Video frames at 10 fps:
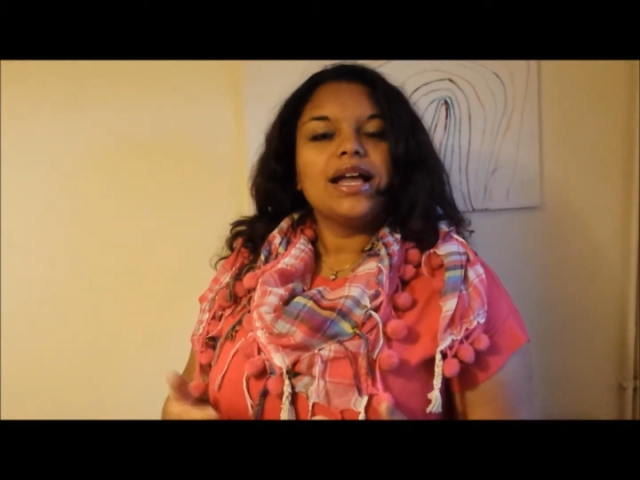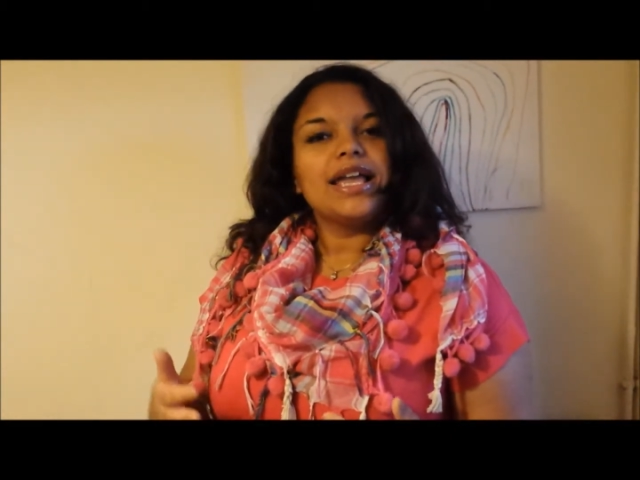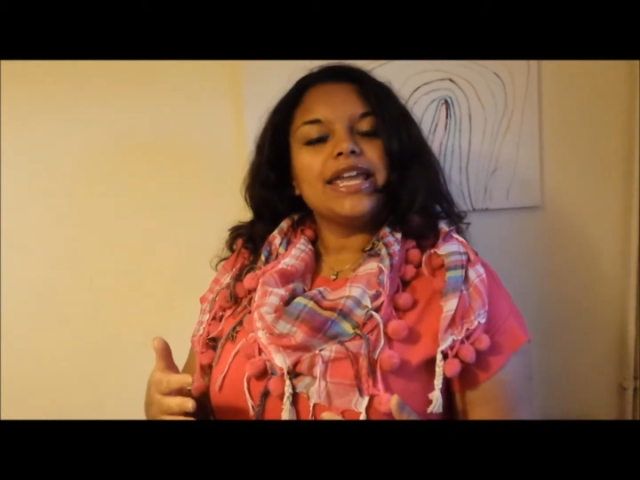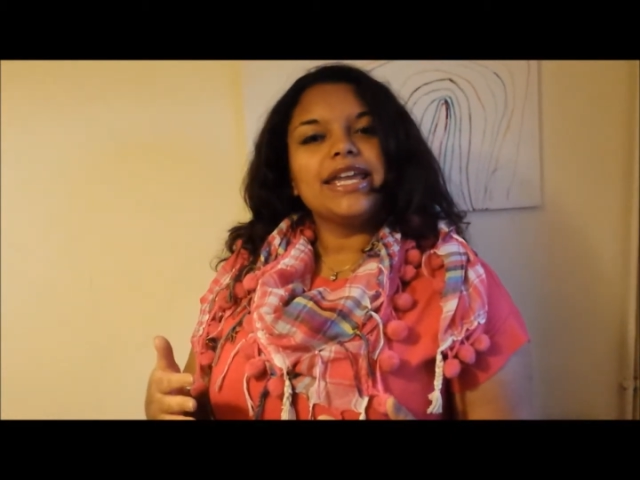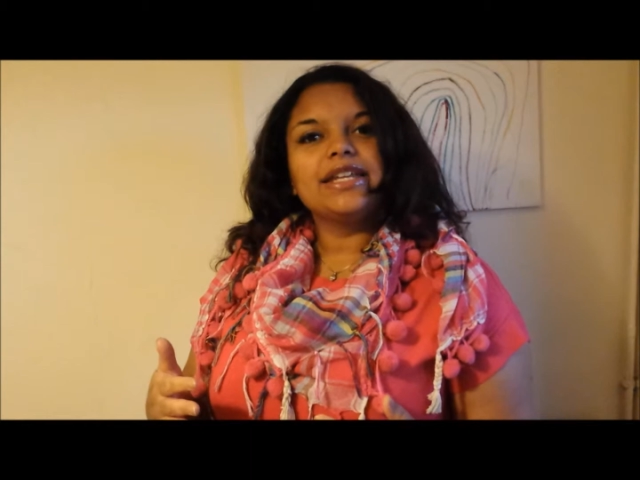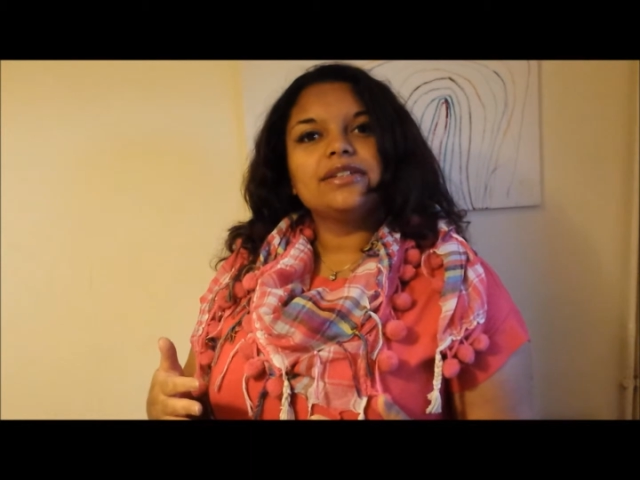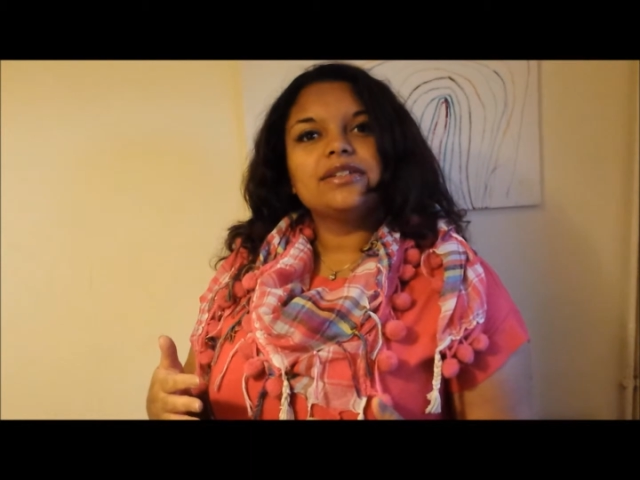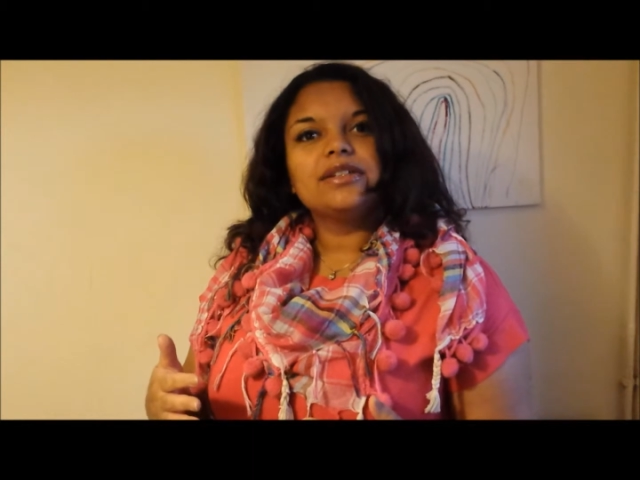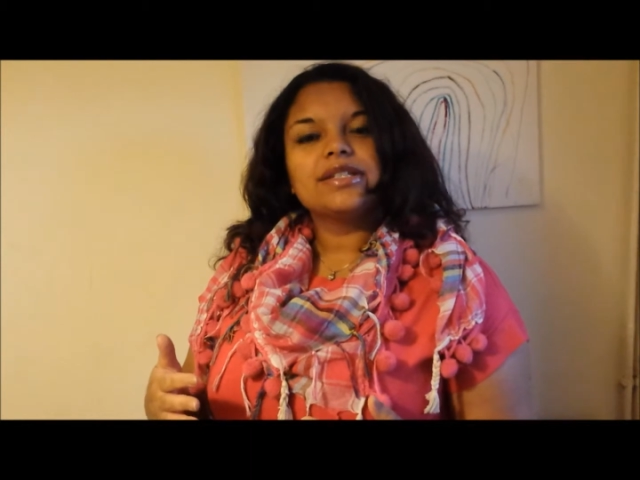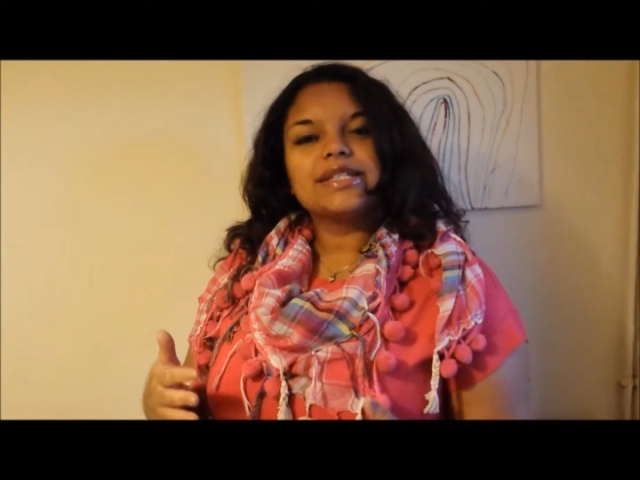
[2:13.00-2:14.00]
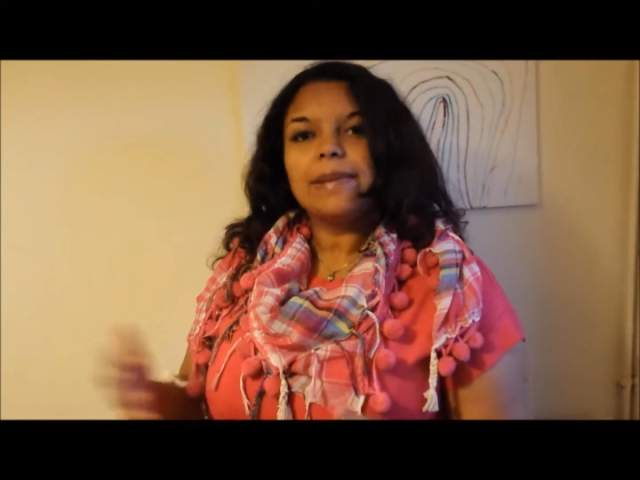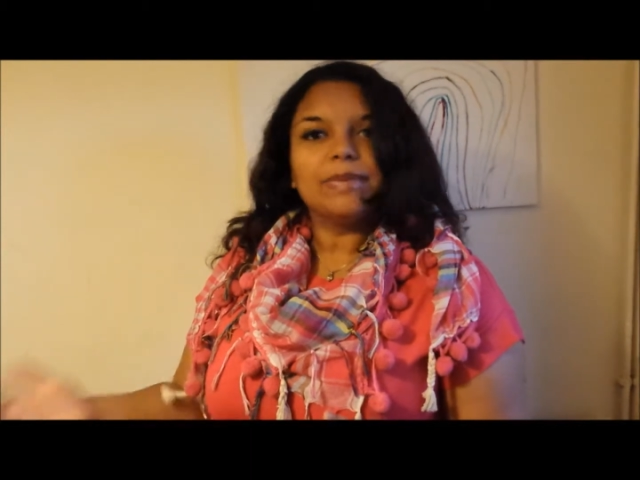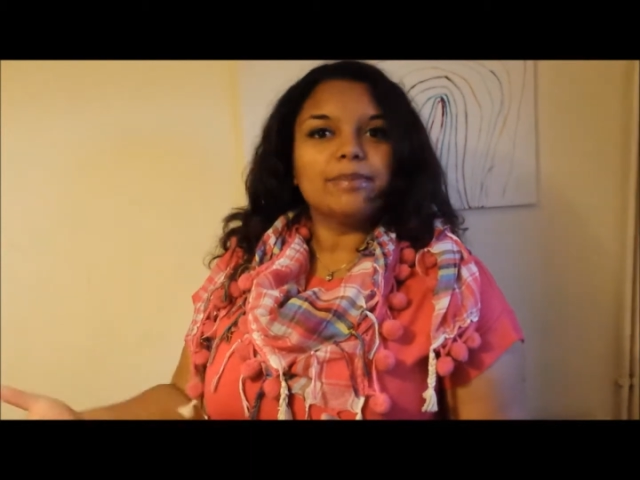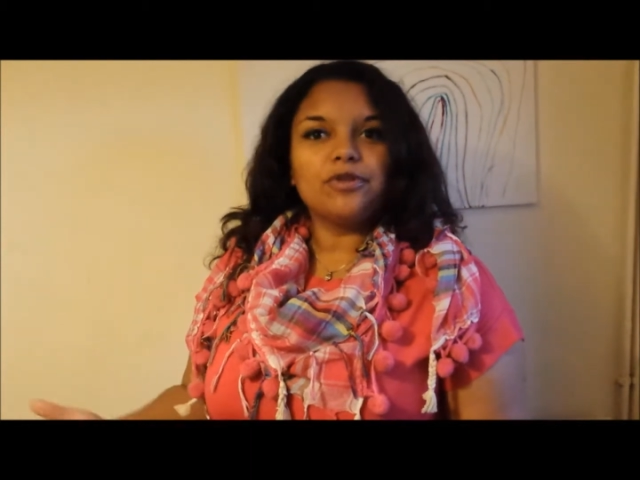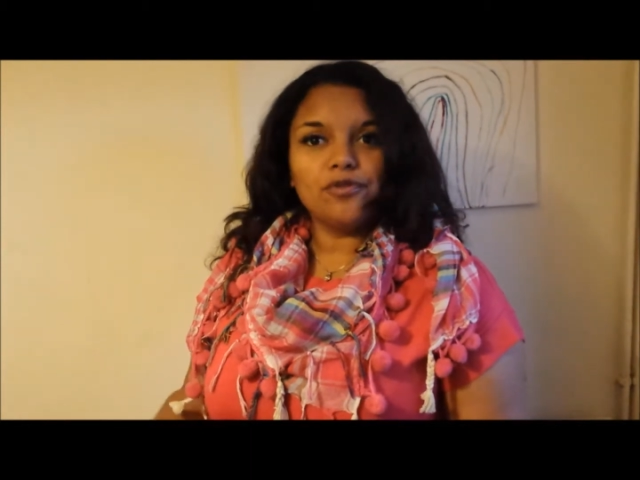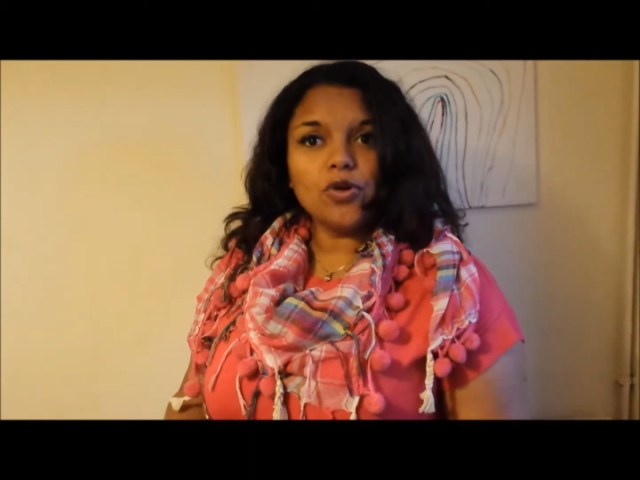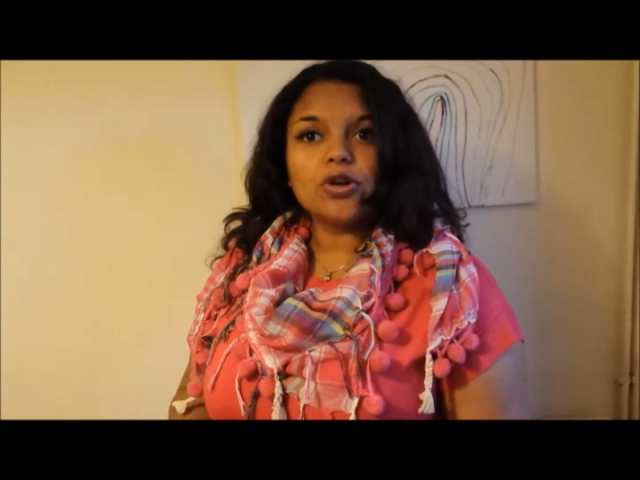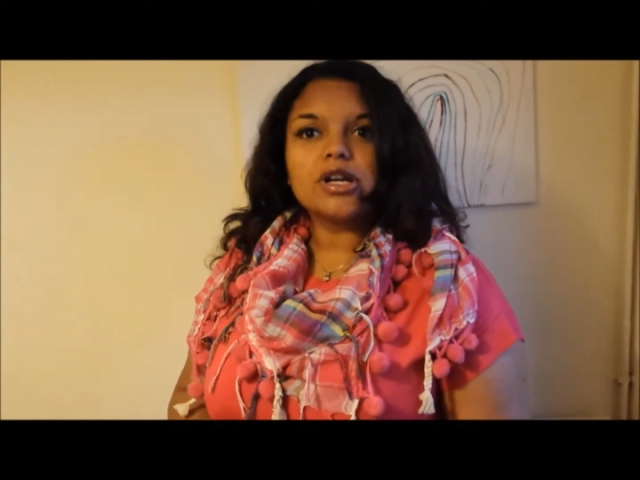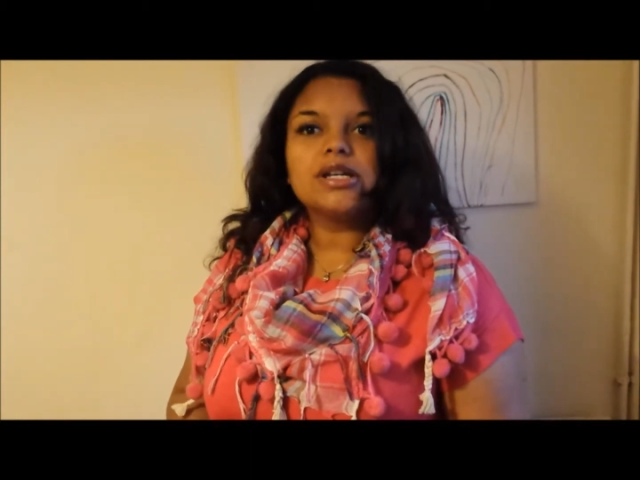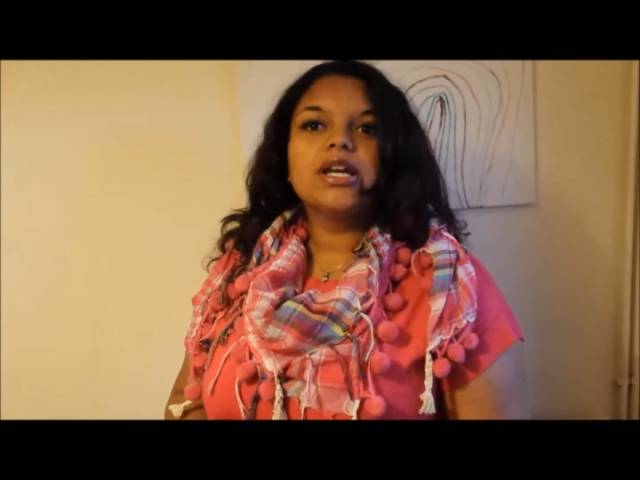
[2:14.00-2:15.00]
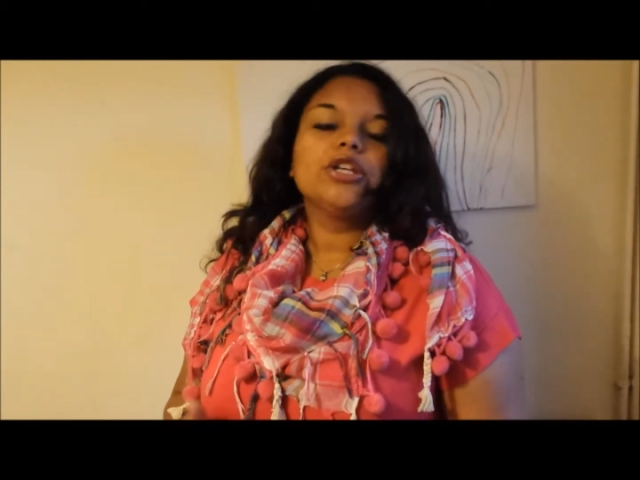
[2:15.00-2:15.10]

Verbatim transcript: In step number four,